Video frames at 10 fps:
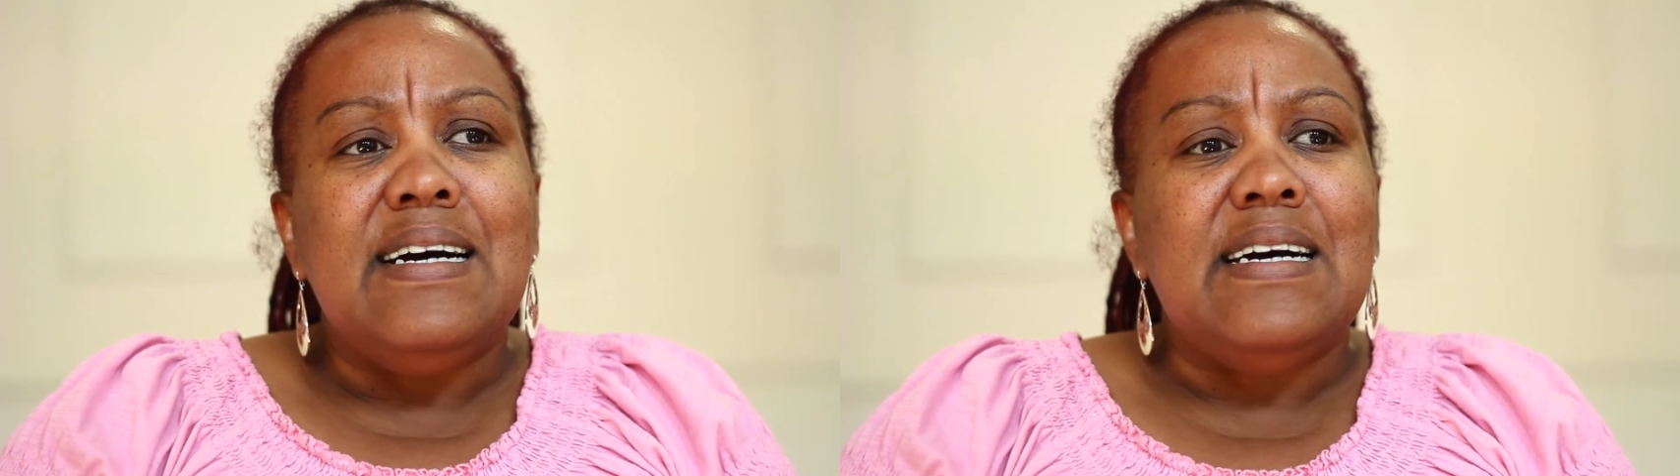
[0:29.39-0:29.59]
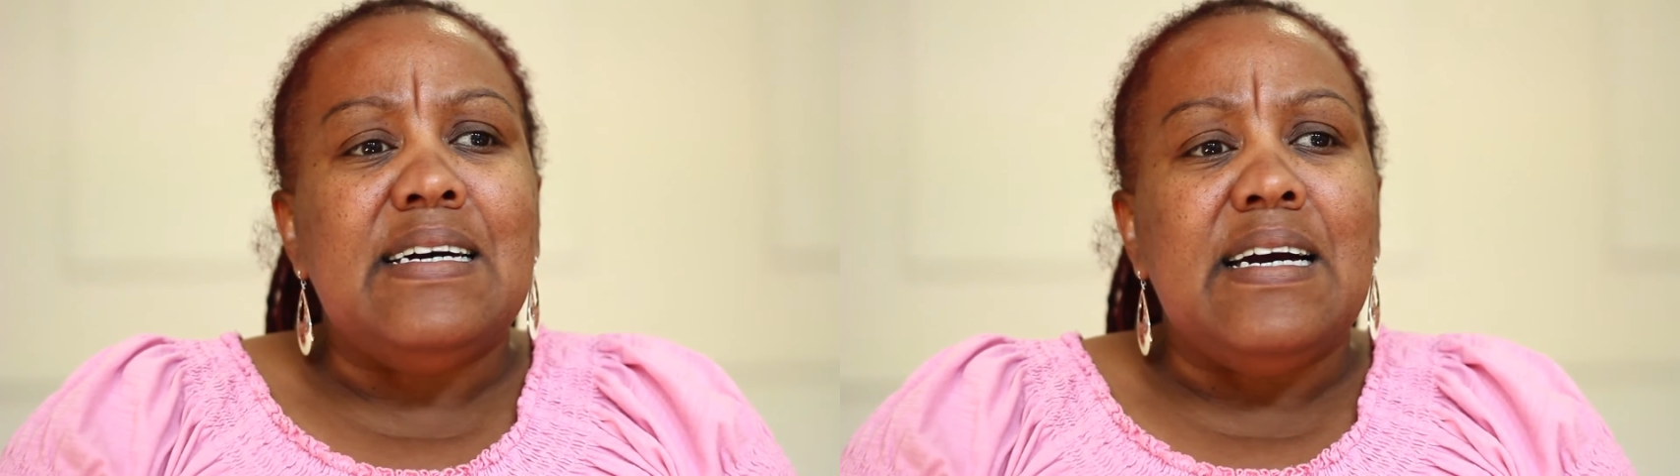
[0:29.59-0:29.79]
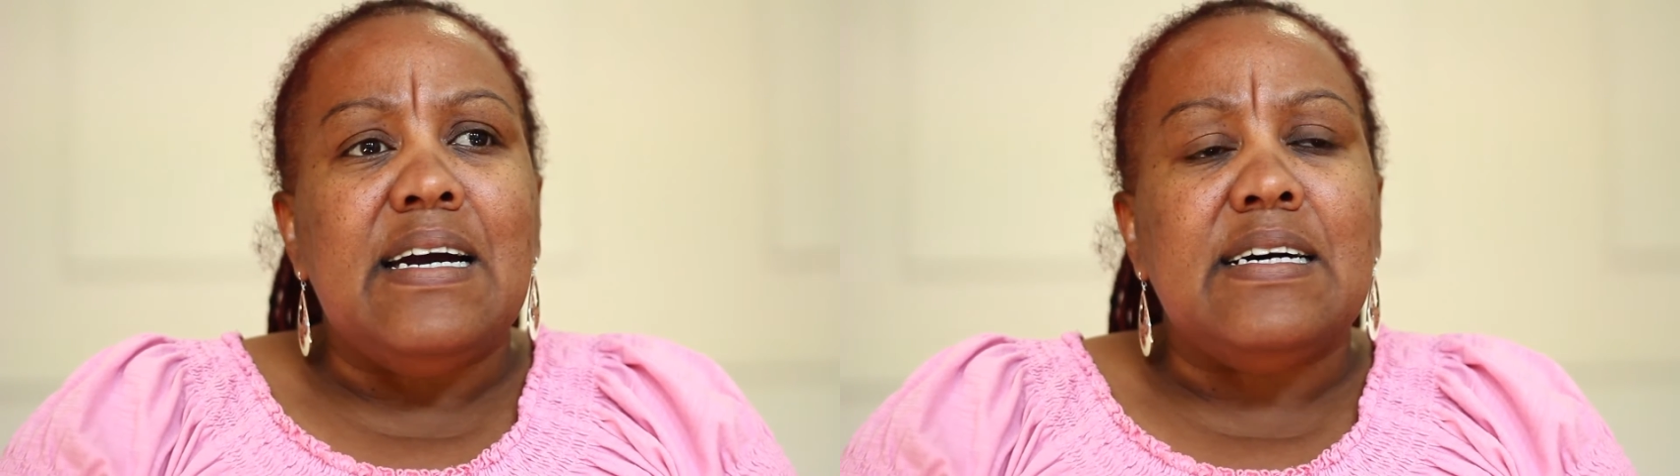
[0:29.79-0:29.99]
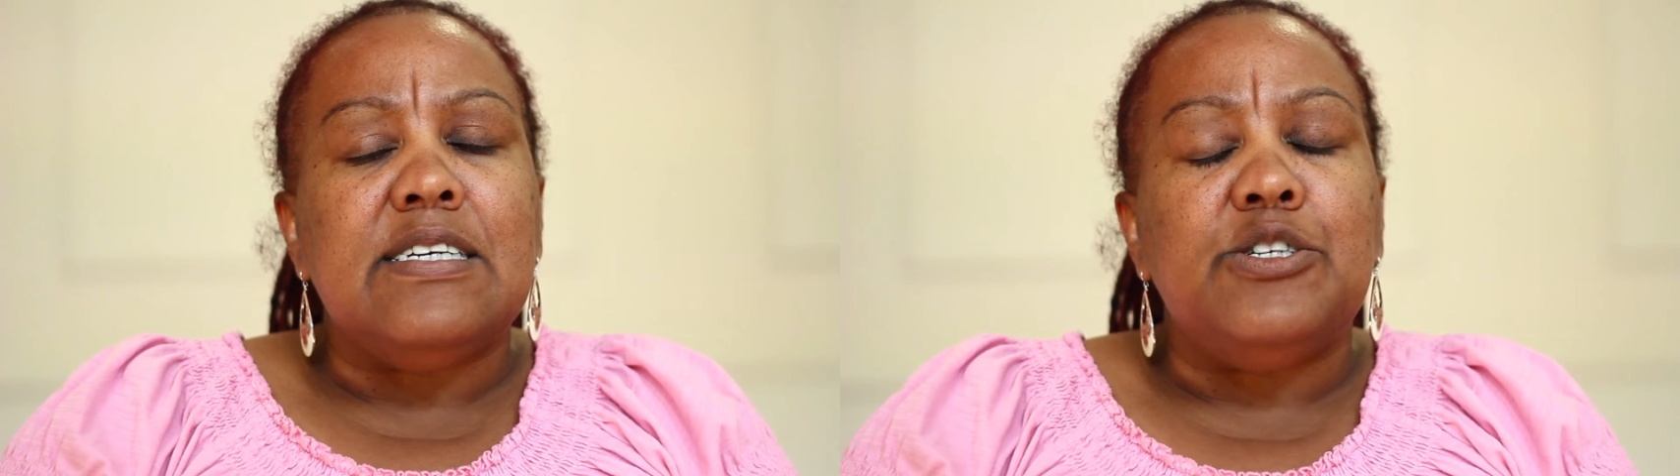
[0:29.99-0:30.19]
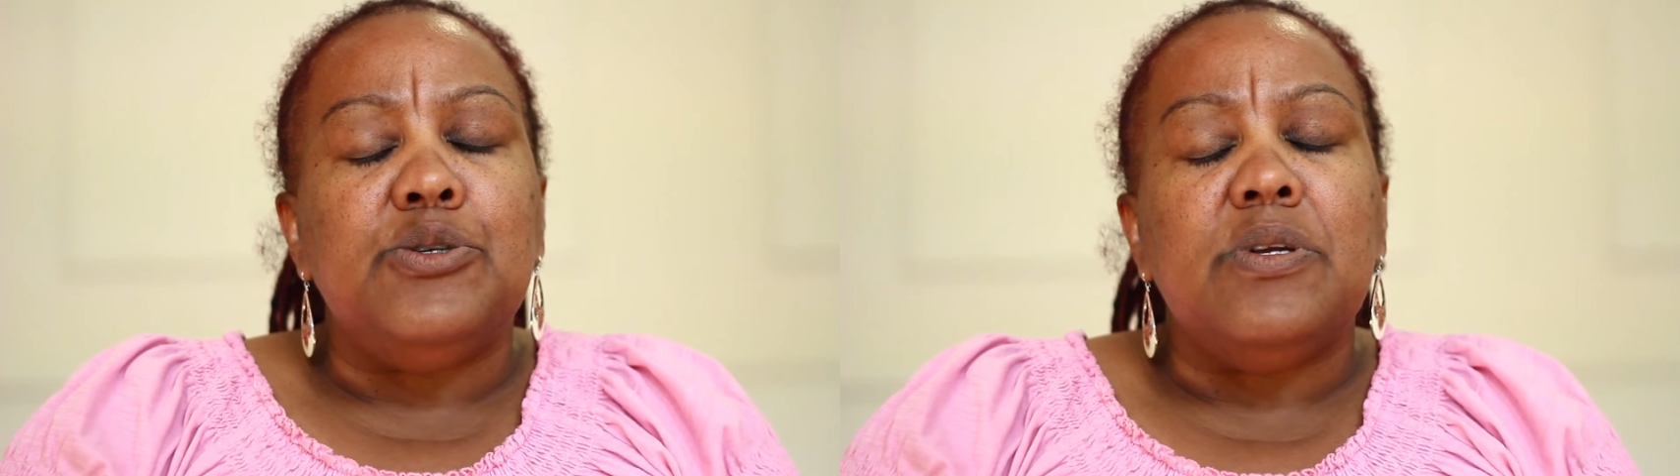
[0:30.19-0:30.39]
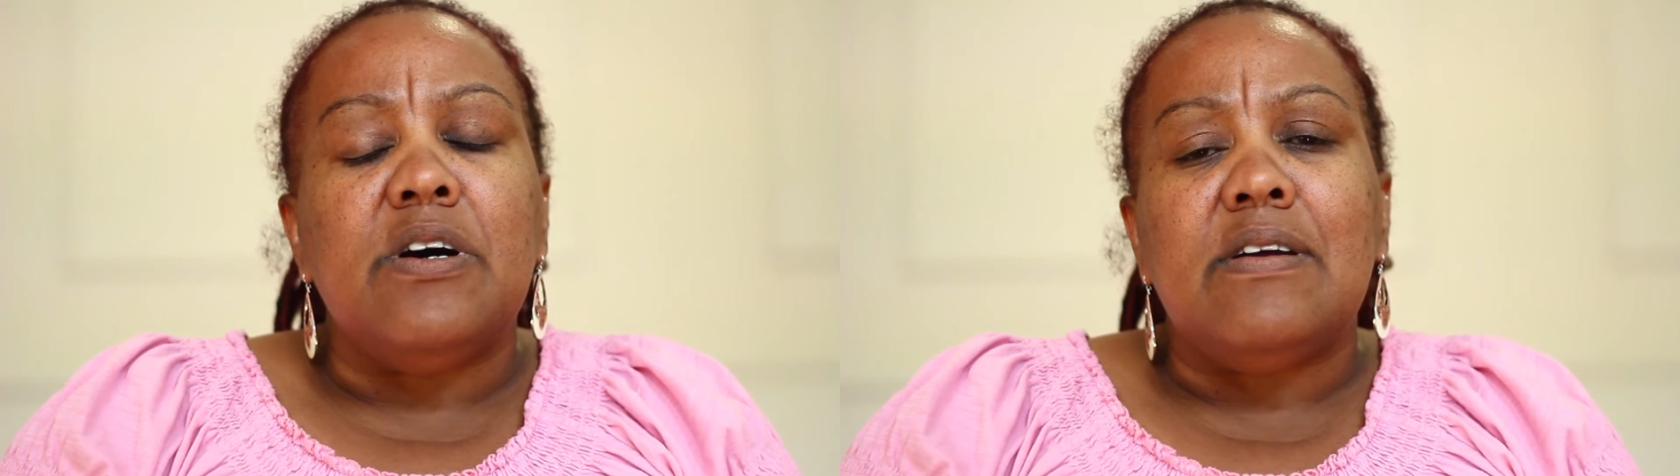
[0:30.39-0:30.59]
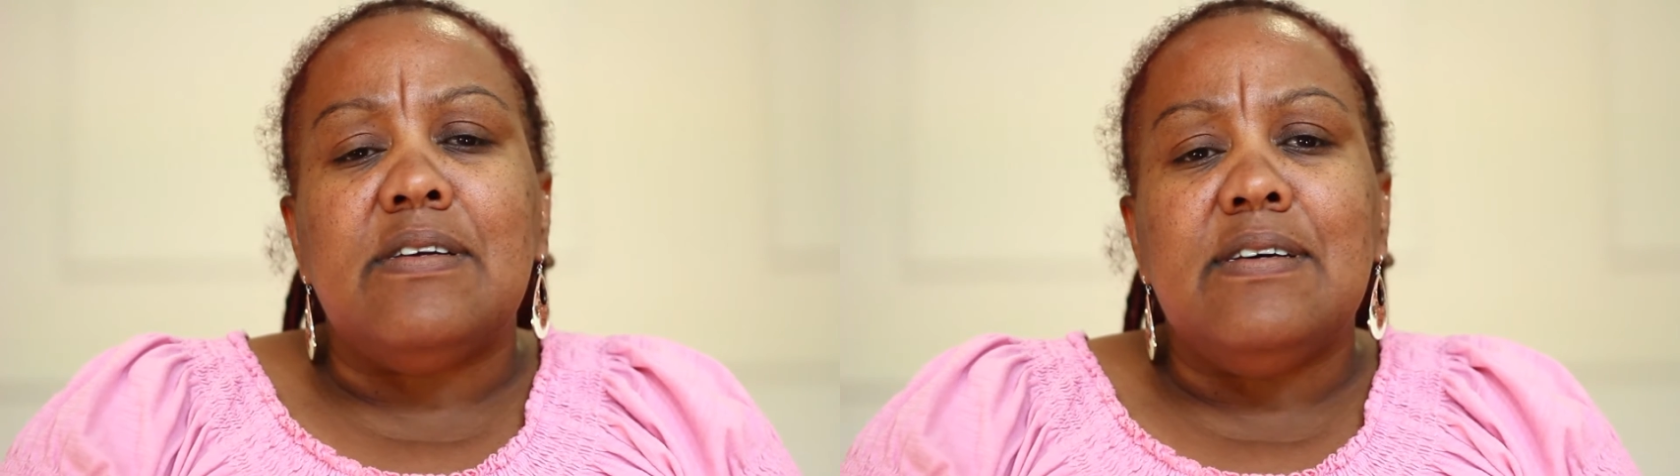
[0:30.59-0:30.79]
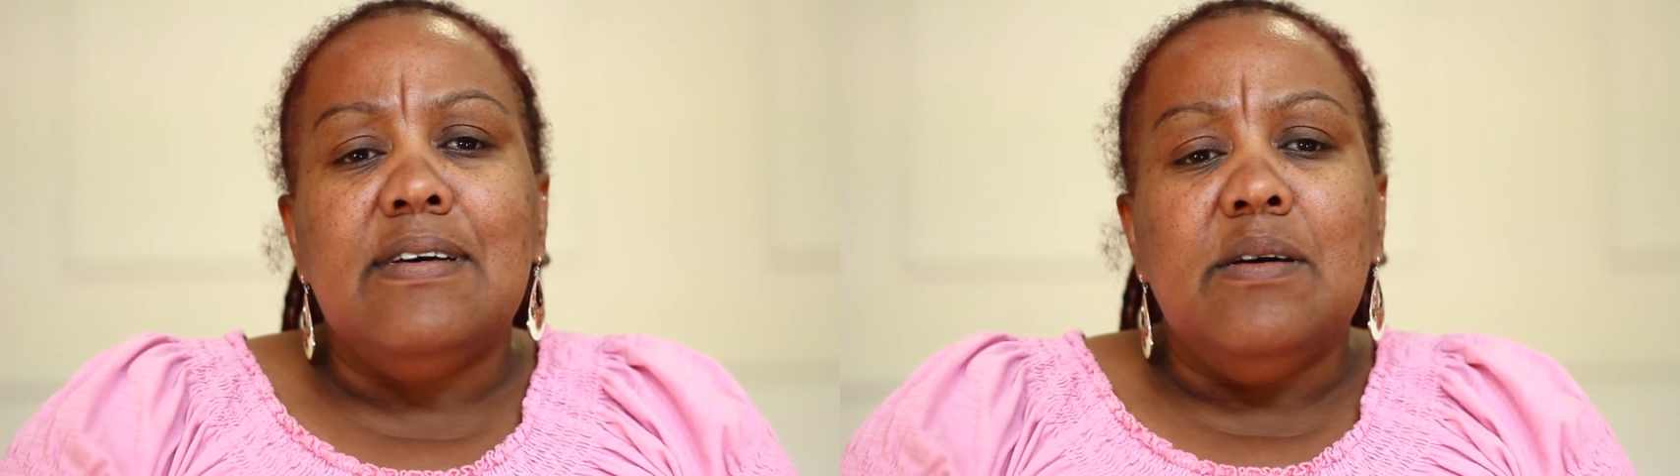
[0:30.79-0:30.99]
I ask that you
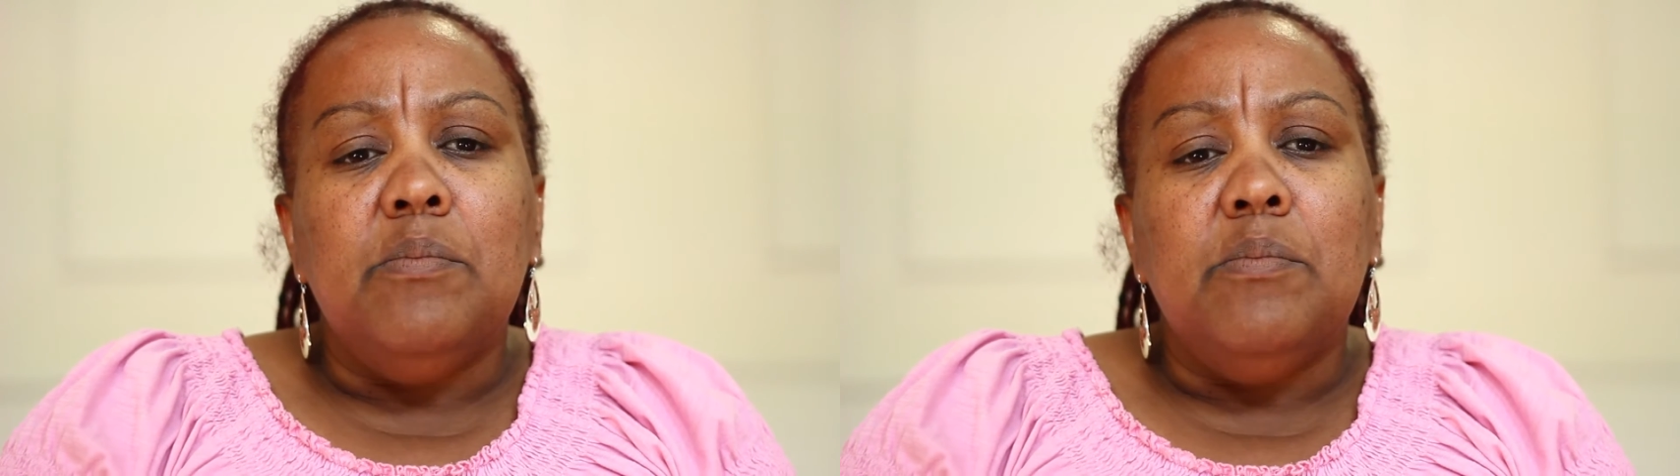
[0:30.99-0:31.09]
not